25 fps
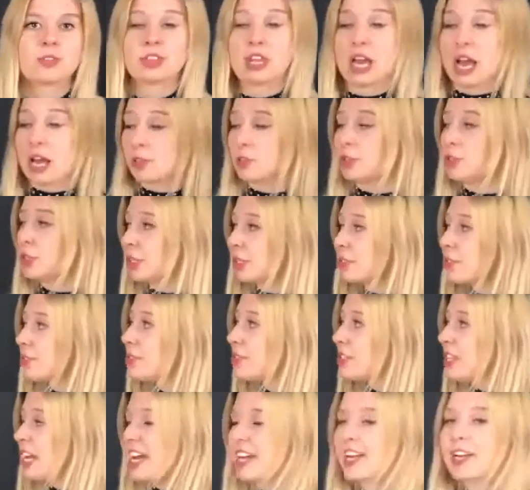so you can
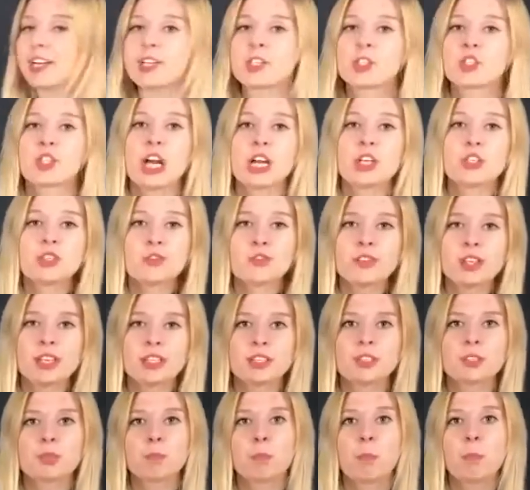see their charge of
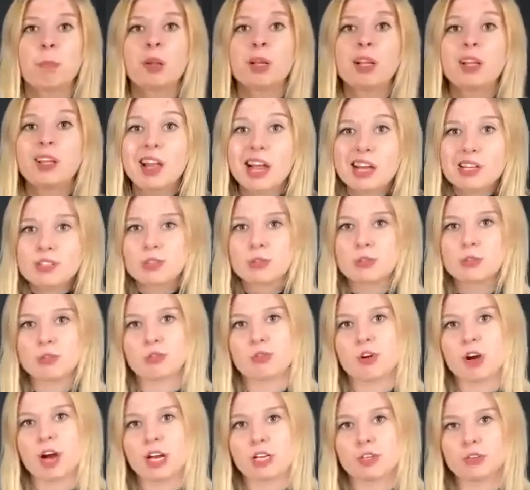that is plus
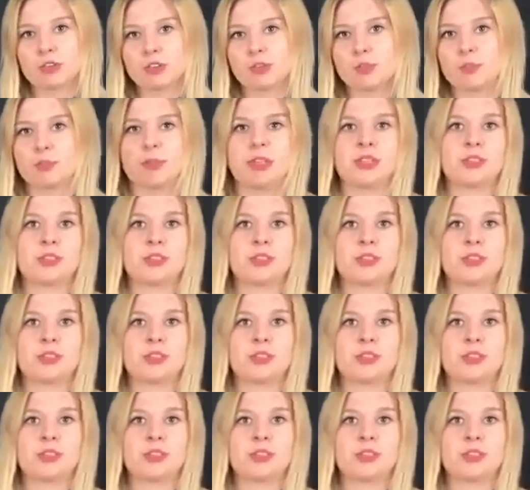200,